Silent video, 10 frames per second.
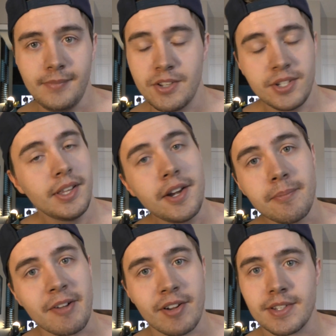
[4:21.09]
I'll see you later,
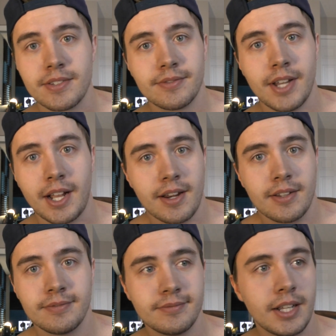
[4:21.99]
my friends. I
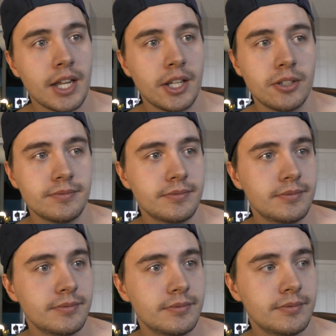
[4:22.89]
gotta, I gotta go.
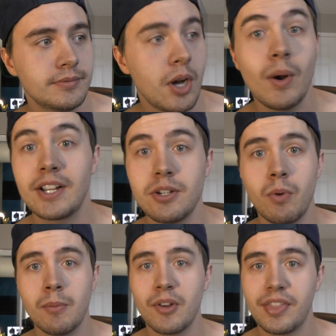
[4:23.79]
Oh, actually
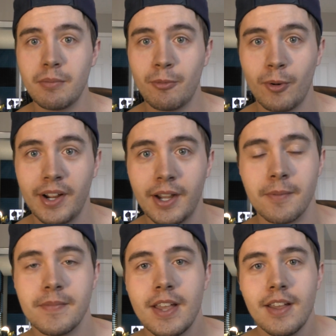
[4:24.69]
one more thing before I
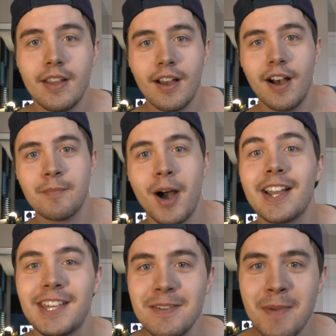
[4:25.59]
go. Um,
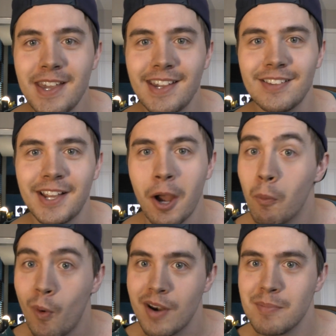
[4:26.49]
I keep making like a
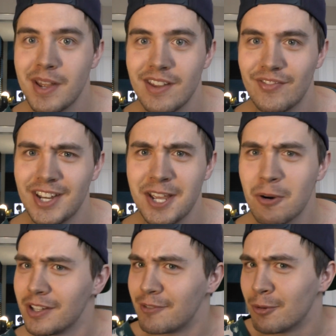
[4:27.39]
one minute video
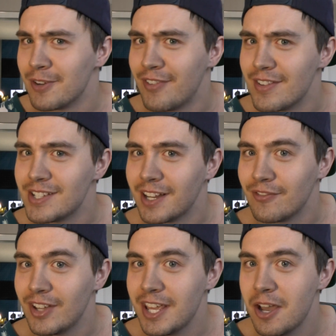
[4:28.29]
or like forty-five second
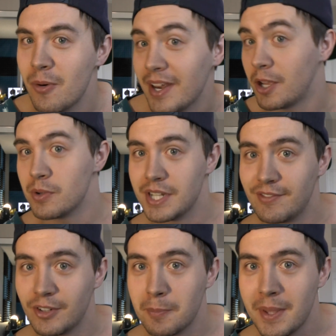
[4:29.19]
video, and it goes
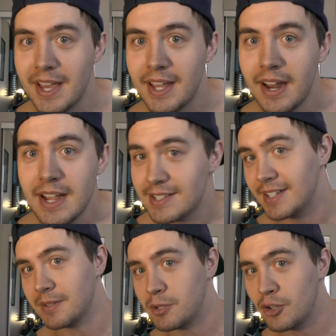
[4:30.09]
up for a bit,
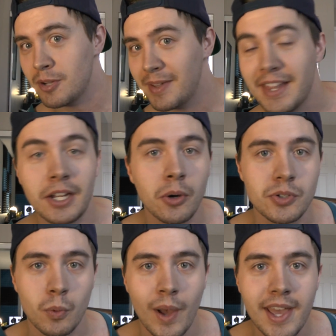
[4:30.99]
says I'm streaming, then it goes
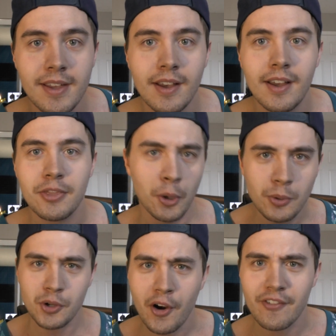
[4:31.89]
away.
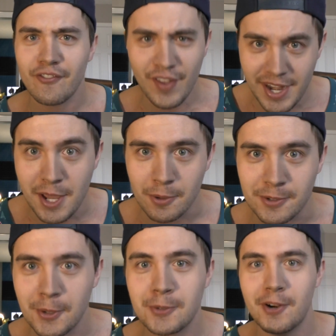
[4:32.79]
Those aren't videos.
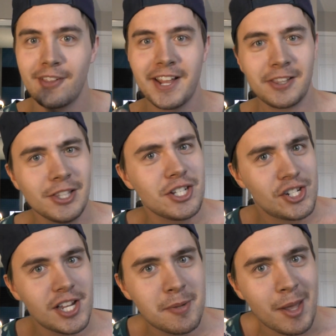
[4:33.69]
Those aren't like
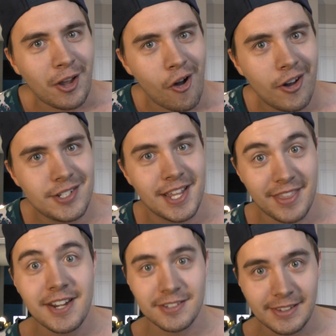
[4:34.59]
legitimate content.
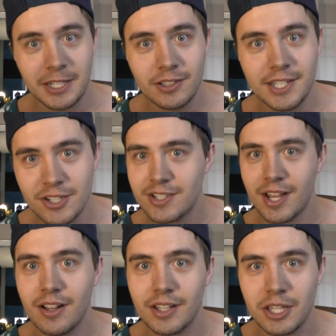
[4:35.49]
That is literally just
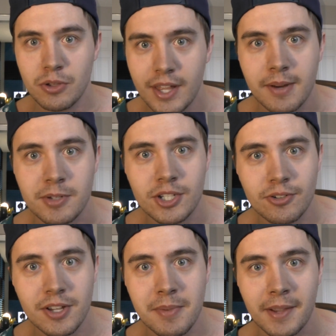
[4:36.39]
telling you that I'm
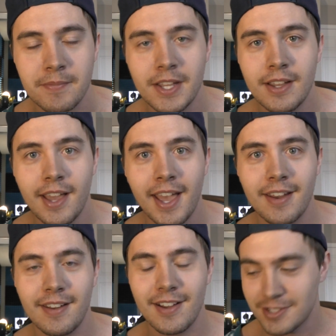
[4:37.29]
streaming.
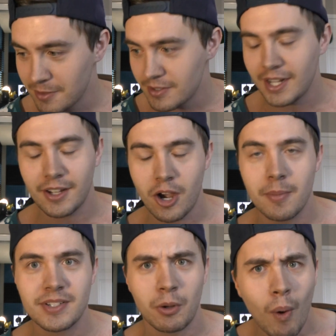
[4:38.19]
And uh, sometimes I get
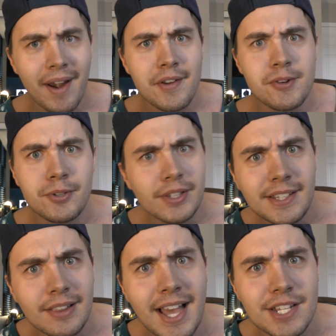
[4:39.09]
comments like, why did you
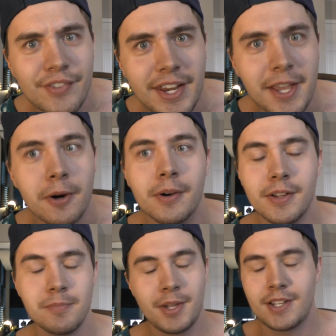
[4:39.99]
delete the last video?
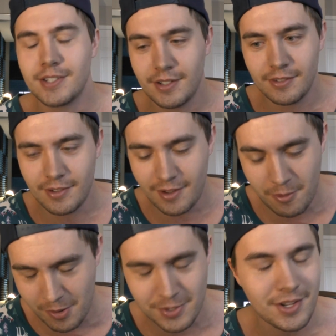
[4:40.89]
Because it, I
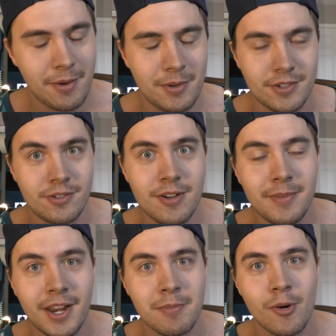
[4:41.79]
wasn't, I wasn't
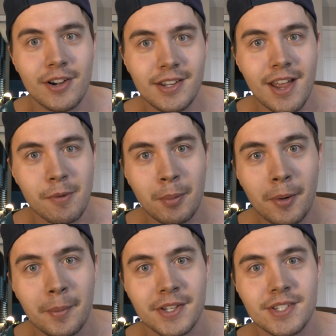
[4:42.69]
streaming anymore. It didn't have a
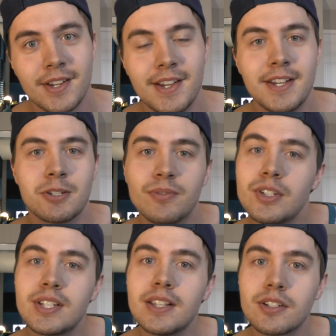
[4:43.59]
purpose. So if
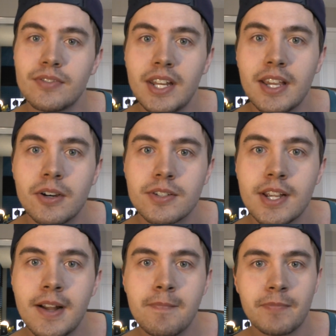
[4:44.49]
you see those
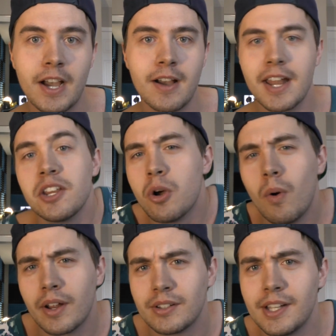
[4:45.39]
videos uh, and you don't
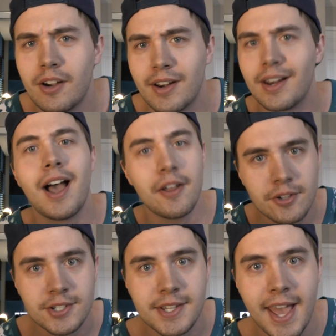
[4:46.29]
want to click on it, I
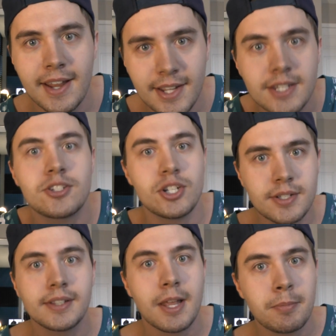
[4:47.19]
understand. It's
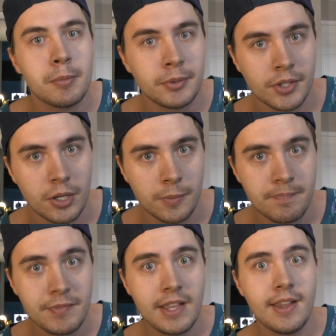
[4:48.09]
just to let people know
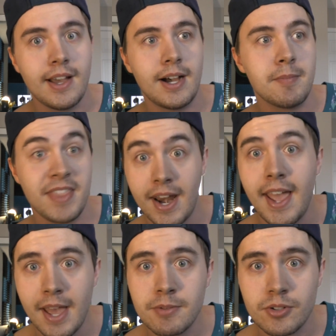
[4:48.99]
um, that I
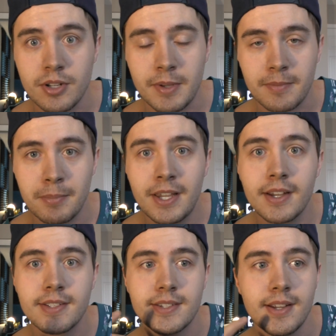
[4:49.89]
am streaming,
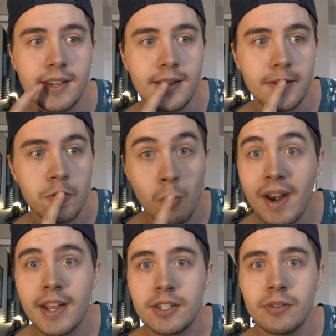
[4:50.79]
because
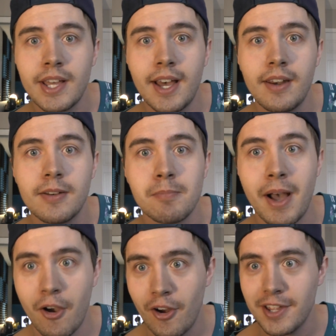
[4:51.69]
when I do that,
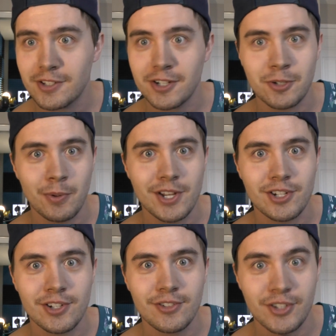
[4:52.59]
my audience on
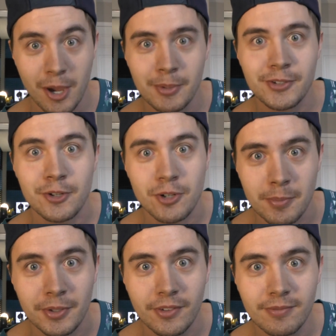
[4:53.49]
Twitch doubles or
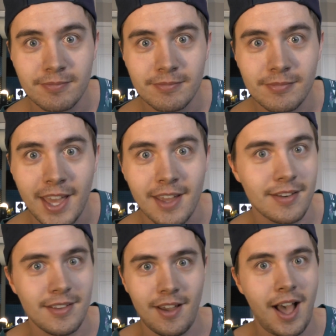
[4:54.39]
triples.
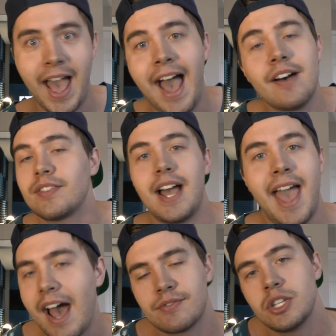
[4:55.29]
and I have I
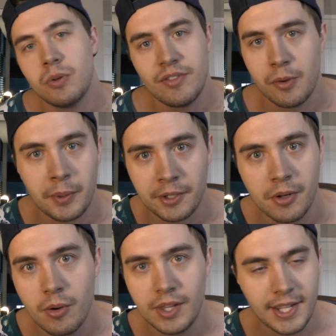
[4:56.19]
have to do it if I want to
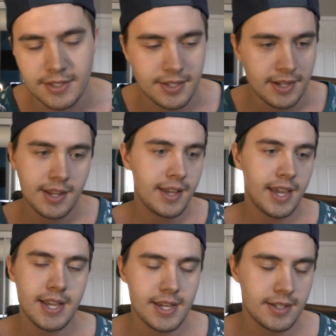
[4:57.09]
grow. Like it's
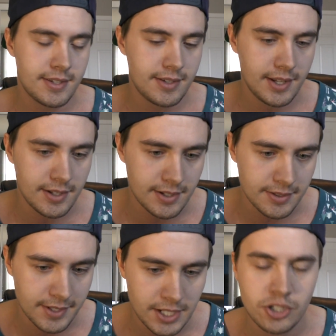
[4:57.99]
it's
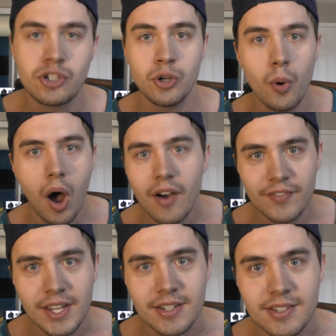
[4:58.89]
uh, it's too
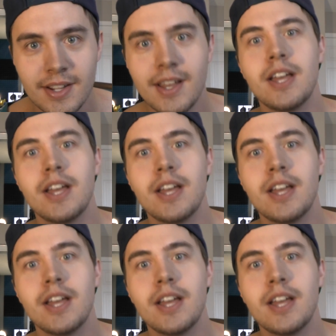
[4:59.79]
obvious